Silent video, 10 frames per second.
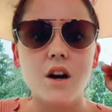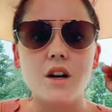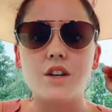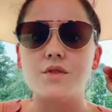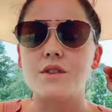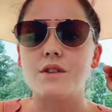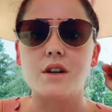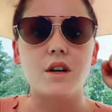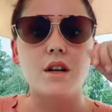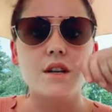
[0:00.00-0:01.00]
Are you
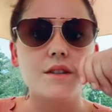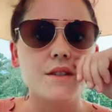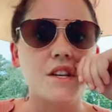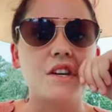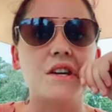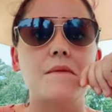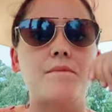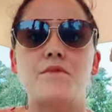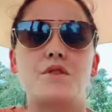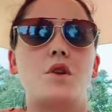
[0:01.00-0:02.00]
serious? Like,
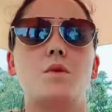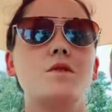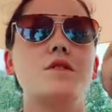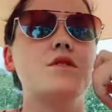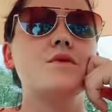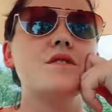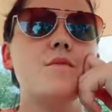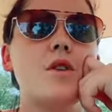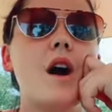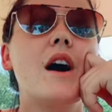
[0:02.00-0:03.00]
so we're going to do is
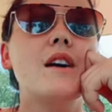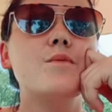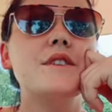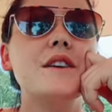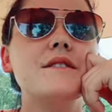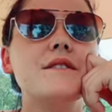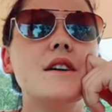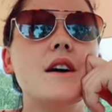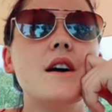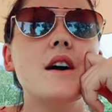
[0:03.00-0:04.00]
MRI updates.
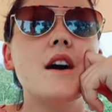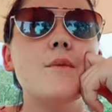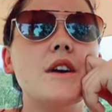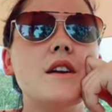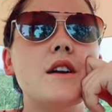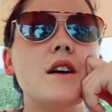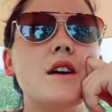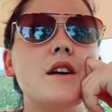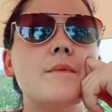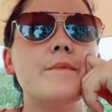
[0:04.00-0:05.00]
I mean,
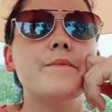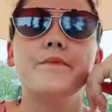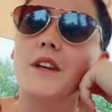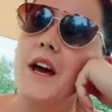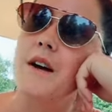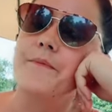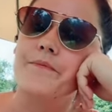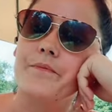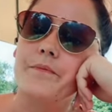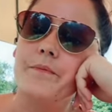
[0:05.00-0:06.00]
uh, yeah,
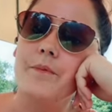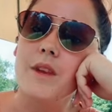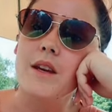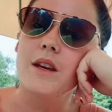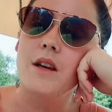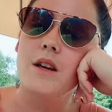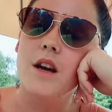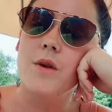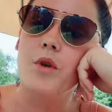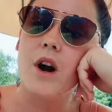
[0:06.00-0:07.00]

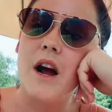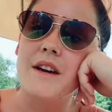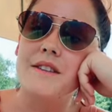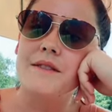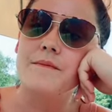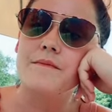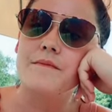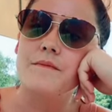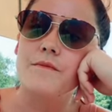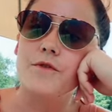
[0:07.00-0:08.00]
MRIs
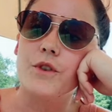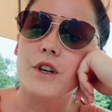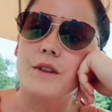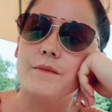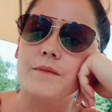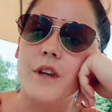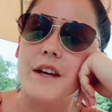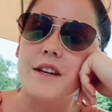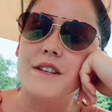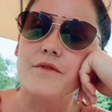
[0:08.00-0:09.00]
for,
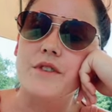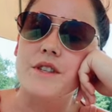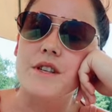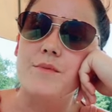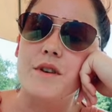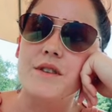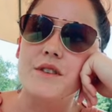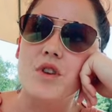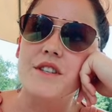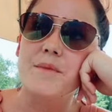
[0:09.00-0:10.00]
I guess, every six months
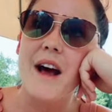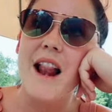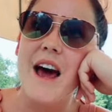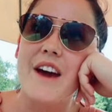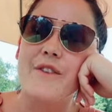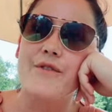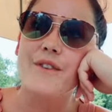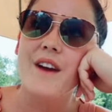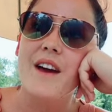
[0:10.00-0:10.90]
the rest of my life.